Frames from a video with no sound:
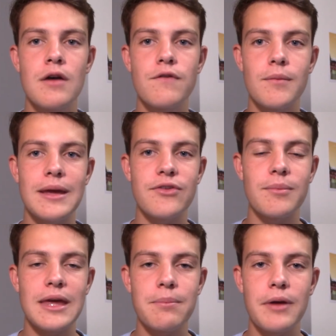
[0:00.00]
For me,
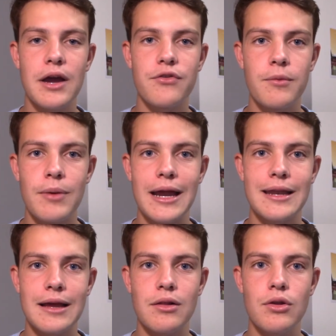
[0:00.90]
some key players for
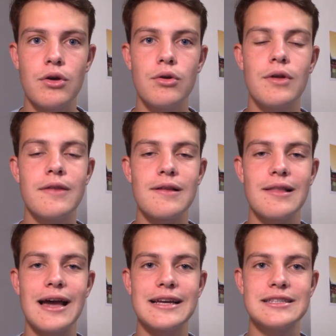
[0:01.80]
Brighton include the
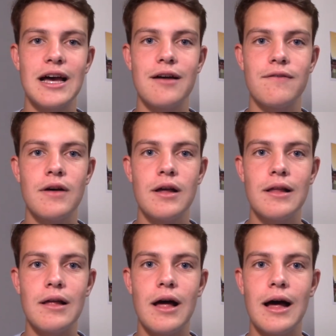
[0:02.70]
likes of
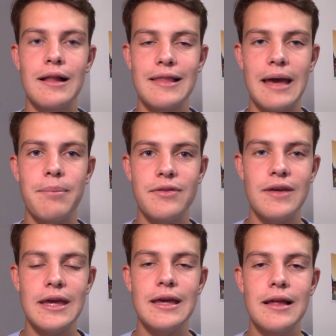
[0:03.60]

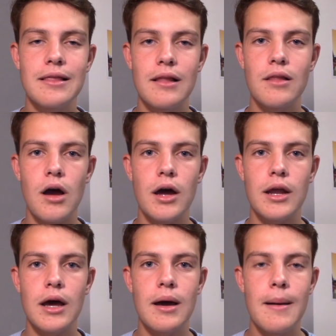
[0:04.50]
Lamptey,
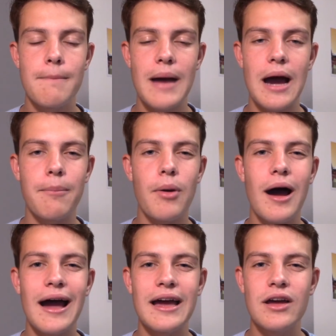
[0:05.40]
Lallana,
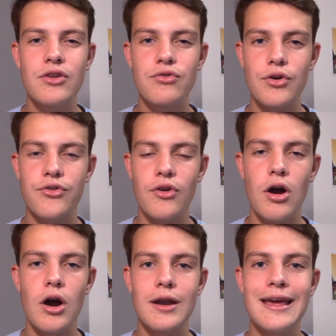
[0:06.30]
Maupay,
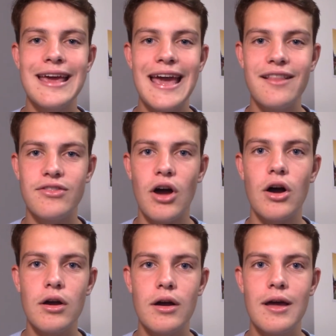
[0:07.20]
Trossard, and
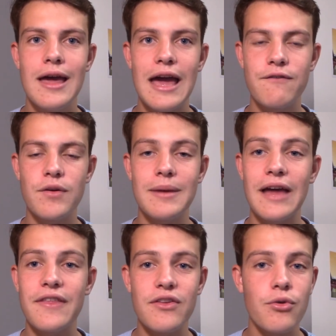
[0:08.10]
Dunk. And for me,
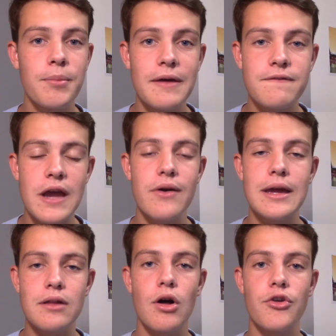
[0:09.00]
I think this will be a
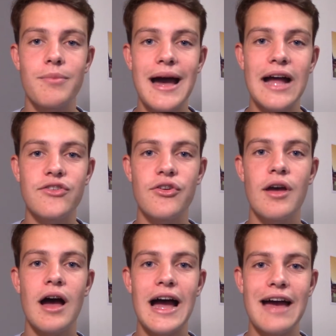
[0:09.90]
very close match.
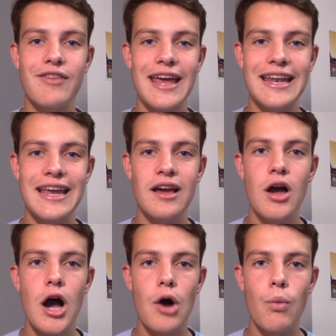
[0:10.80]
I have it ending
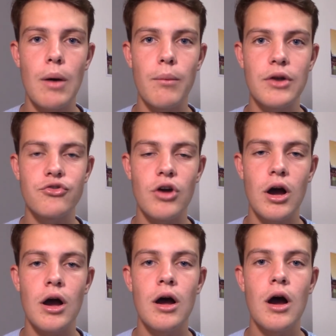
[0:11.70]
a 1-1
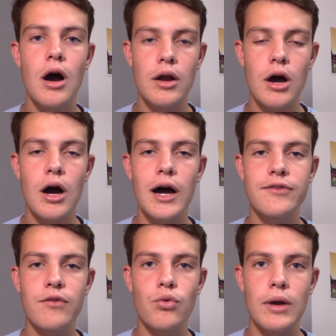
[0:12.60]
draw on
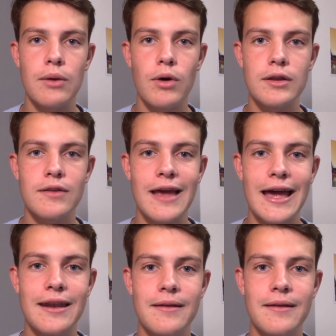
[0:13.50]
odds of 21-10.